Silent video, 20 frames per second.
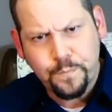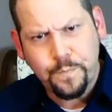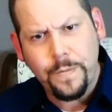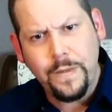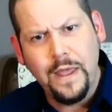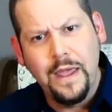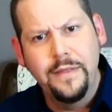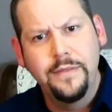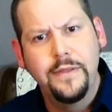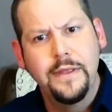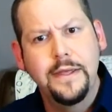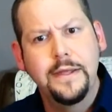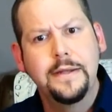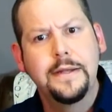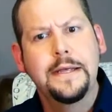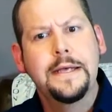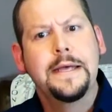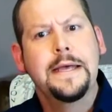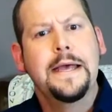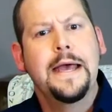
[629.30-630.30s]
And
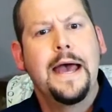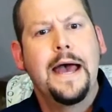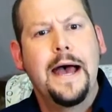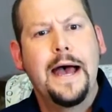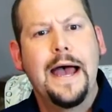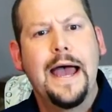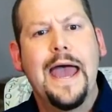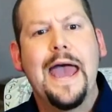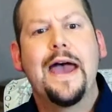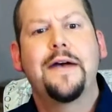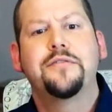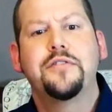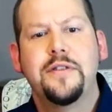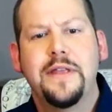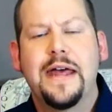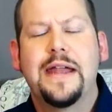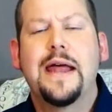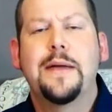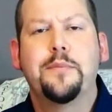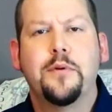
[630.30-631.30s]
then after
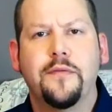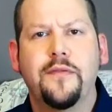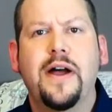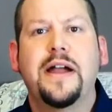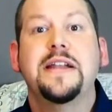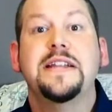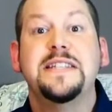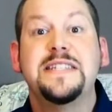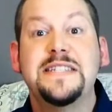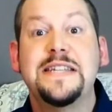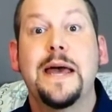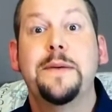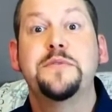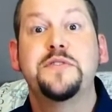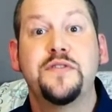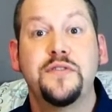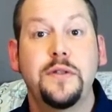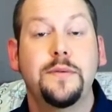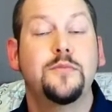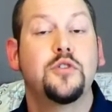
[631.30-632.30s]
that, I provided steps
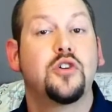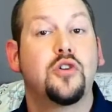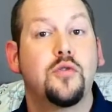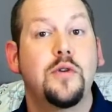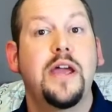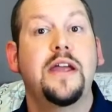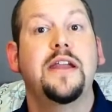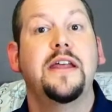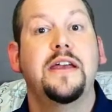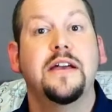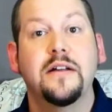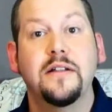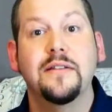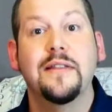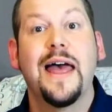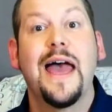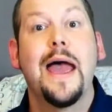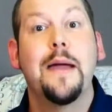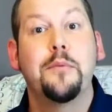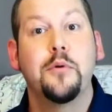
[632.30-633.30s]
for them to create a
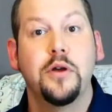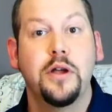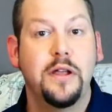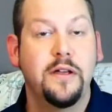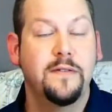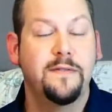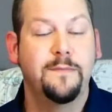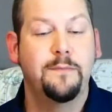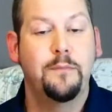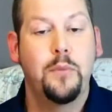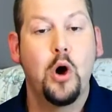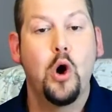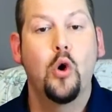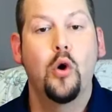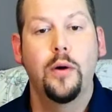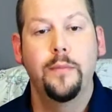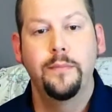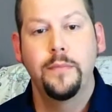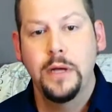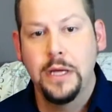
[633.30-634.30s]
collaborative
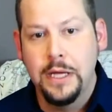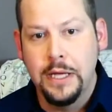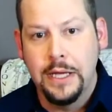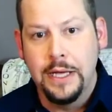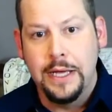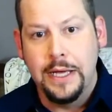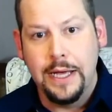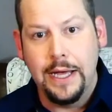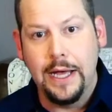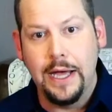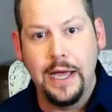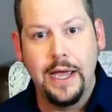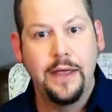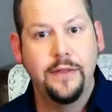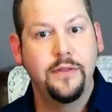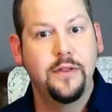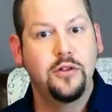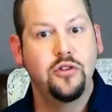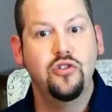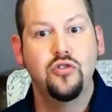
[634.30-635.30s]
poem,
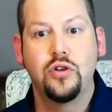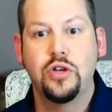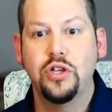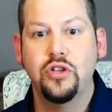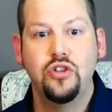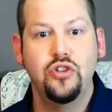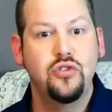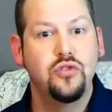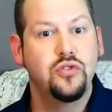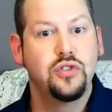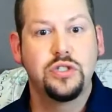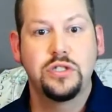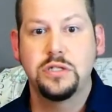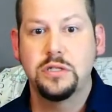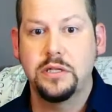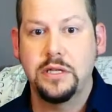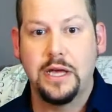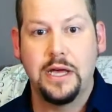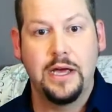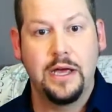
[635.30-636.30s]
and then you can use
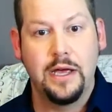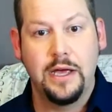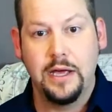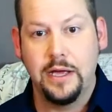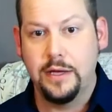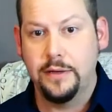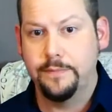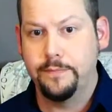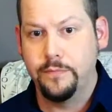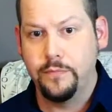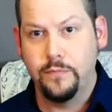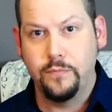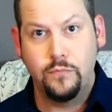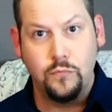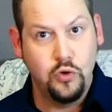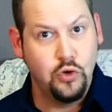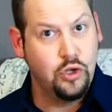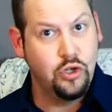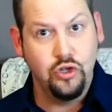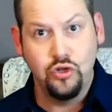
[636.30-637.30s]

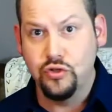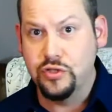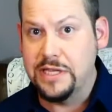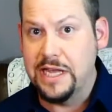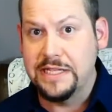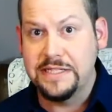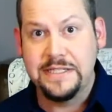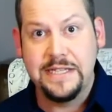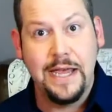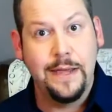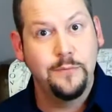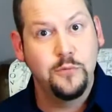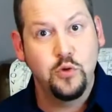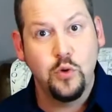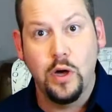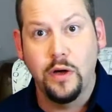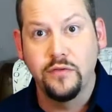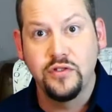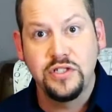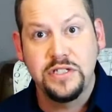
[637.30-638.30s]
that same
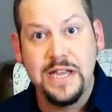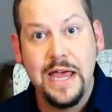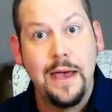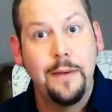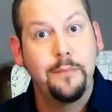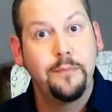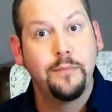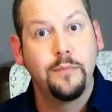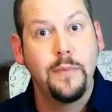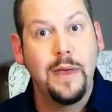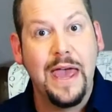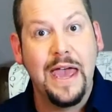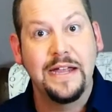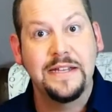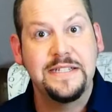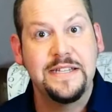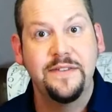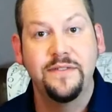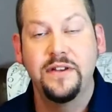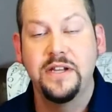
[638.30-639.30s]
12-step
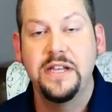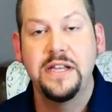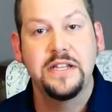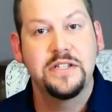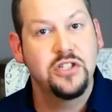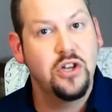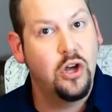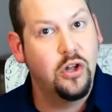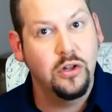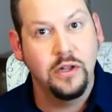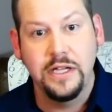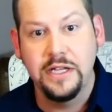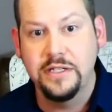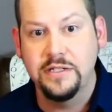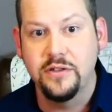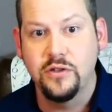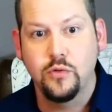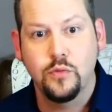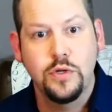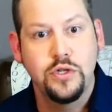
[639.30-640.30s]
activity. It's all linked
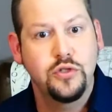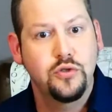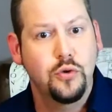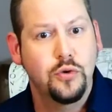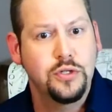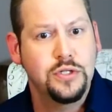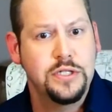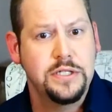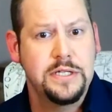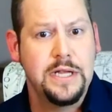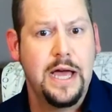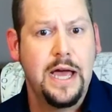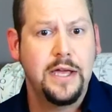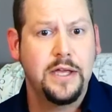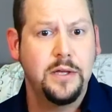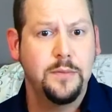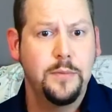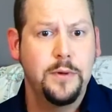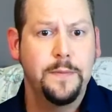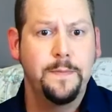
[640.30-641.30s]
in the resources
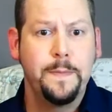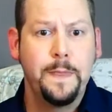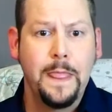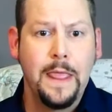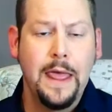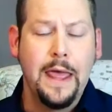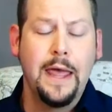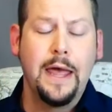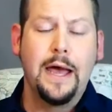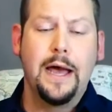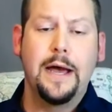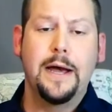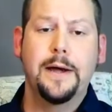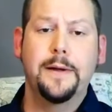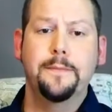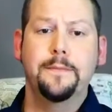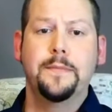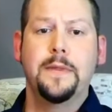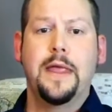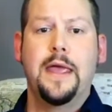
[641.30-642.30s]
document.
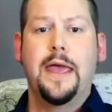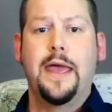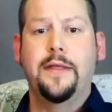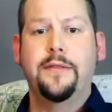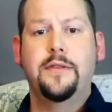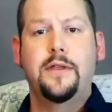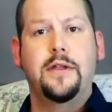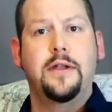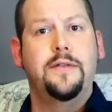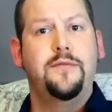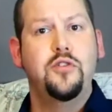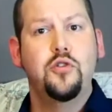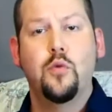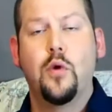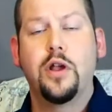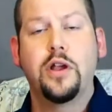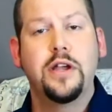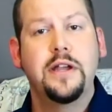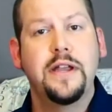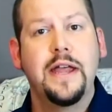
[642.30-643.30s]
And then if you
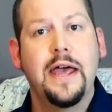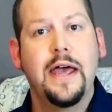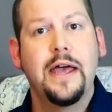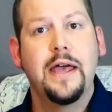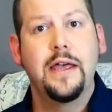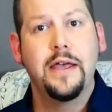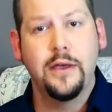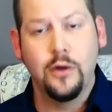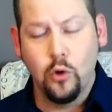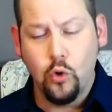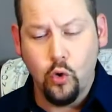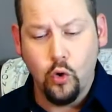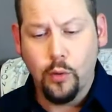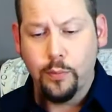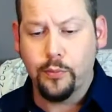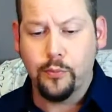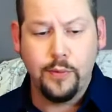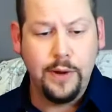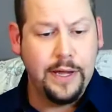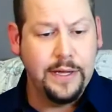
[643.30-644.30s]
wanted to
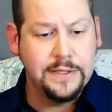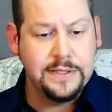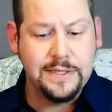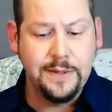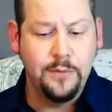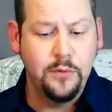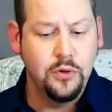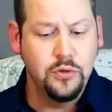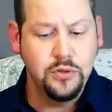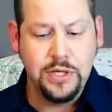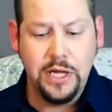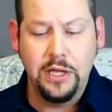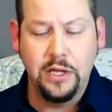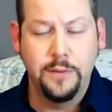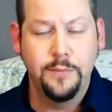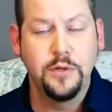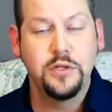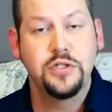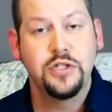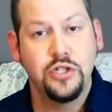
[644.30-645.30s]
incorporate some of those
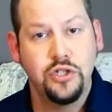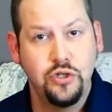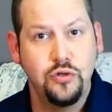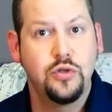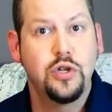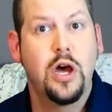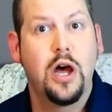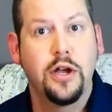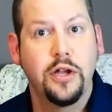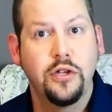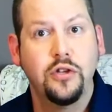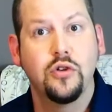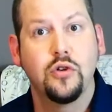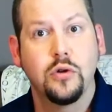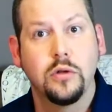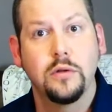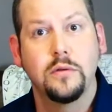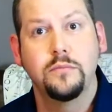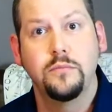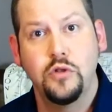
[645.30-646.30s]
elements that you taught in
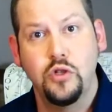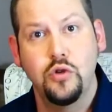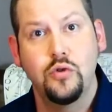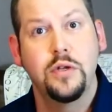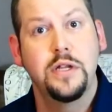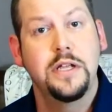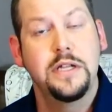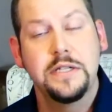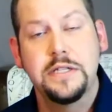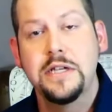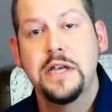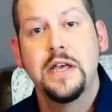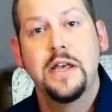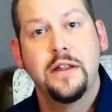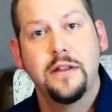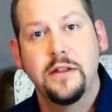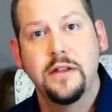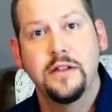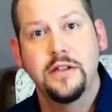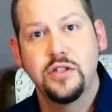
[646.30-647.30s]
your unit,
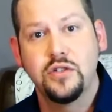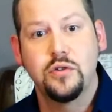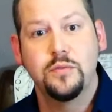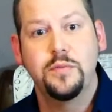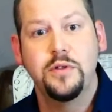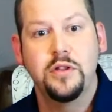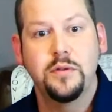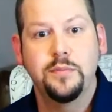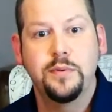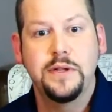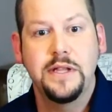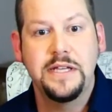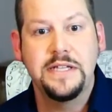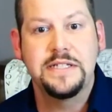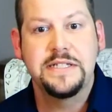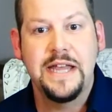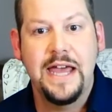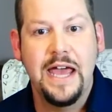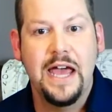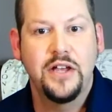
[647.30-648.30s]
then this would be the place
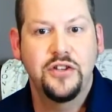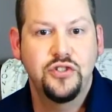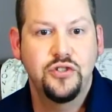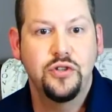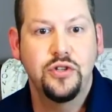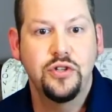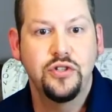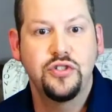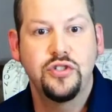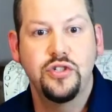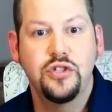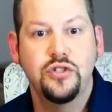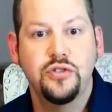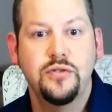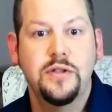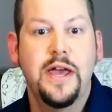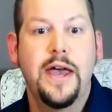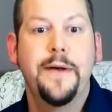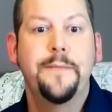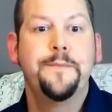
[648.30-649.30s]
to ask students to do
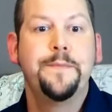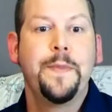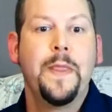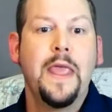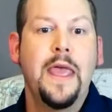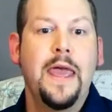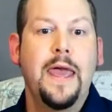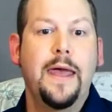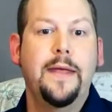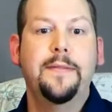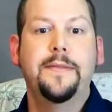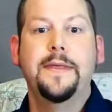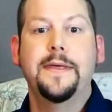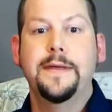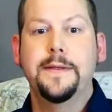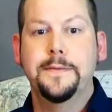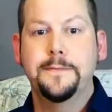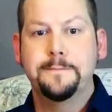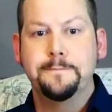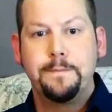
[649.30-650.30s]
that. And
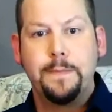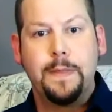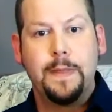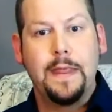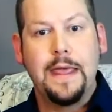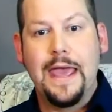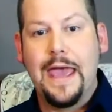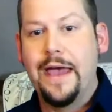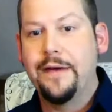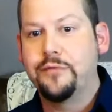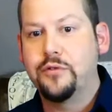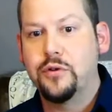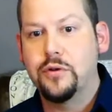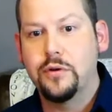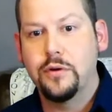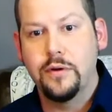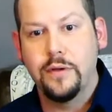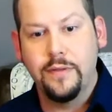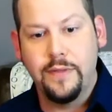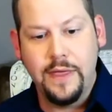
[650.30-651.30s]
then
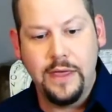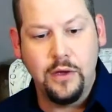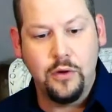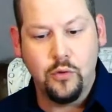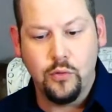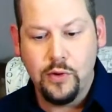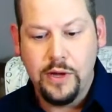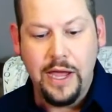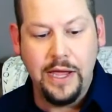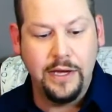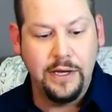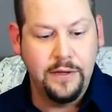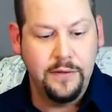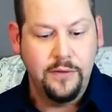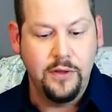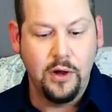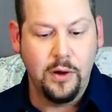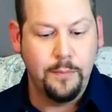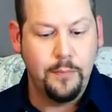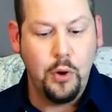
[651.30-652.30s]
after they created
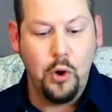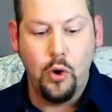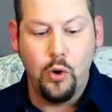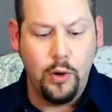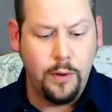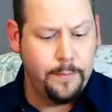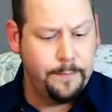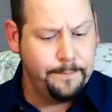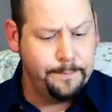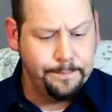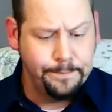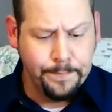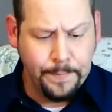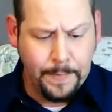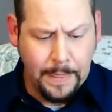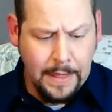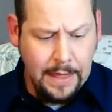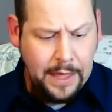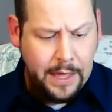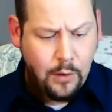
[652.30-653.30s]
their poem,
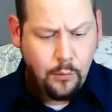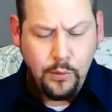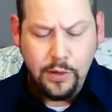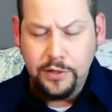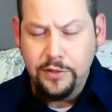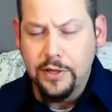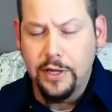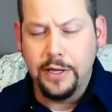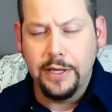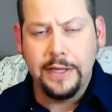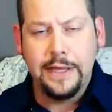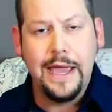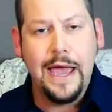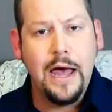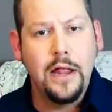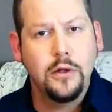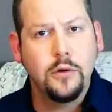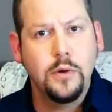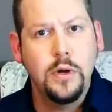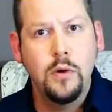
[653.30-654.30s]
and we had done a
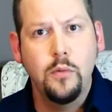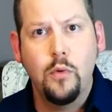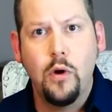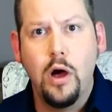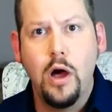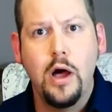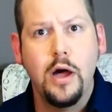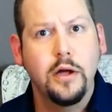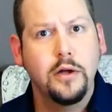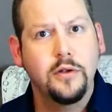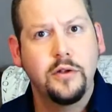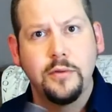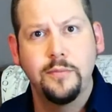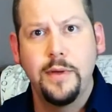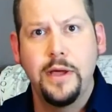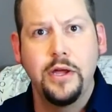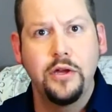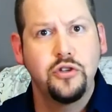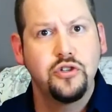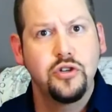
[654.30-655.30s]
gallery walk to
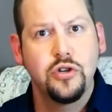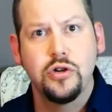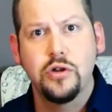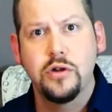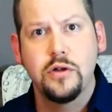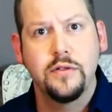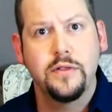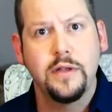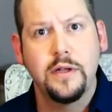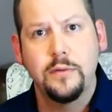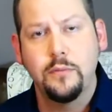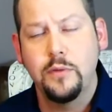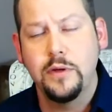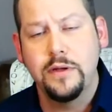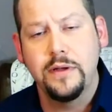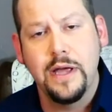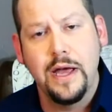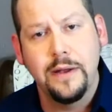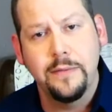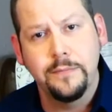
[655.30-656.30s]
make sure that
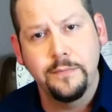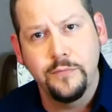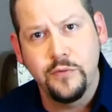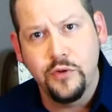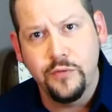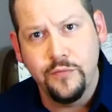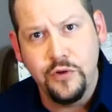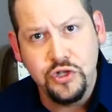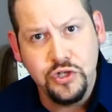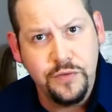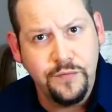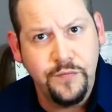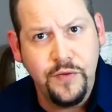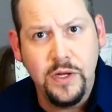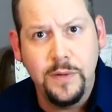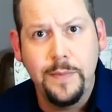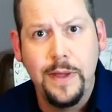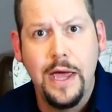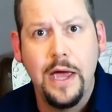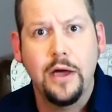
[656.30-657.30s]
we'd gotten sufficient
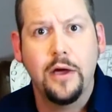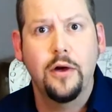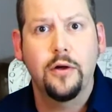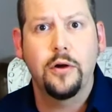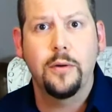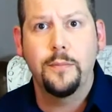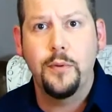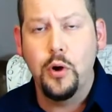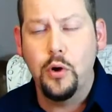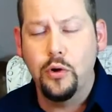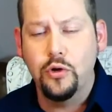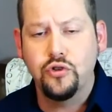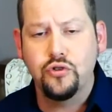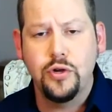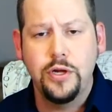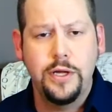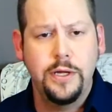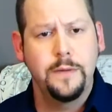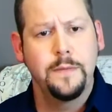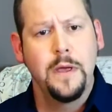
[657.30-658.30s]
feedback on our
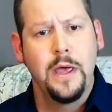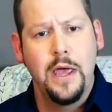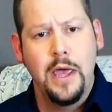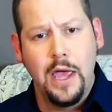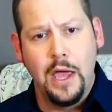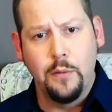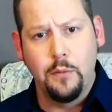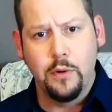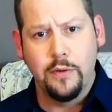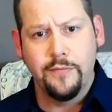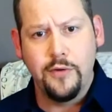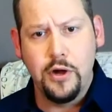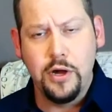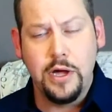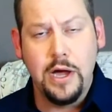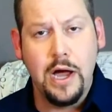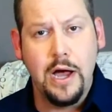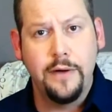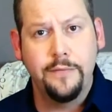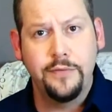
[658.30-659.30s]
poetry, and we were very
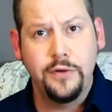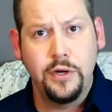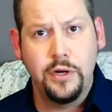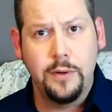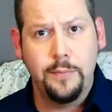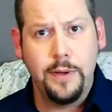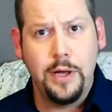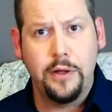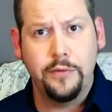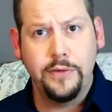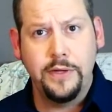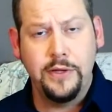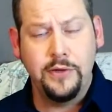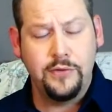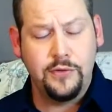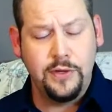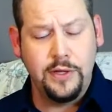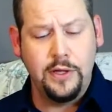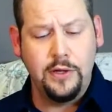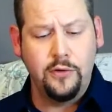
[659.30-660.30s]
confident about
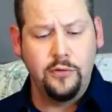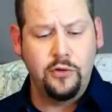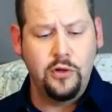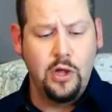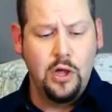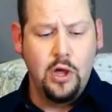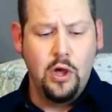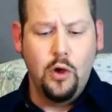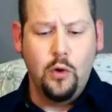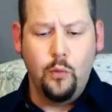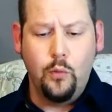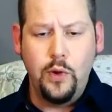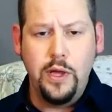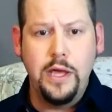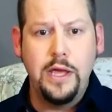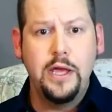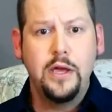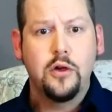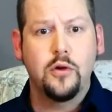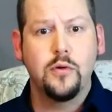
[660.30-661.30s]
these things,
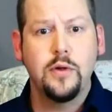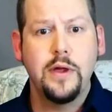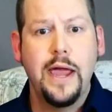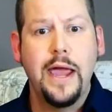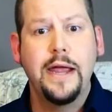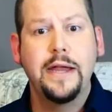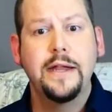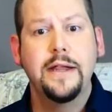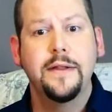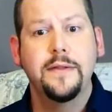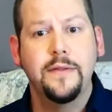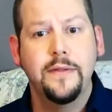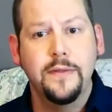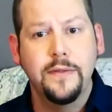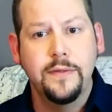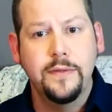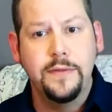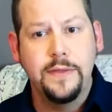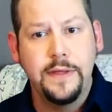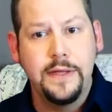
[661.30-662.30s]
we created
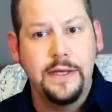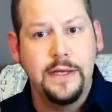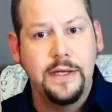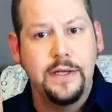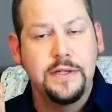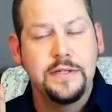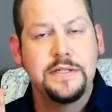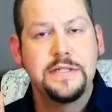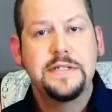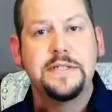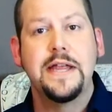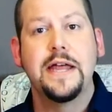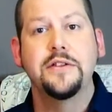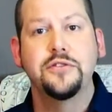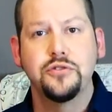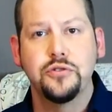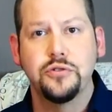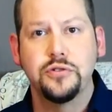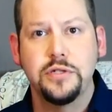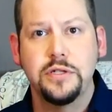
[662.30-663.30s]
the
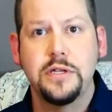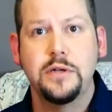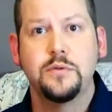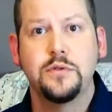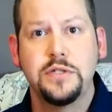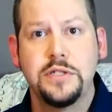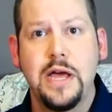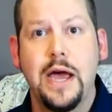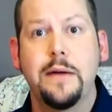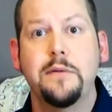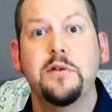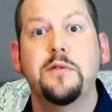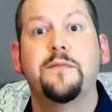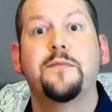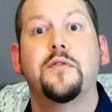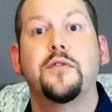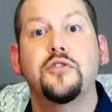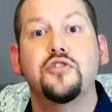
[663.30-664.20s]
stencils, and it was time for the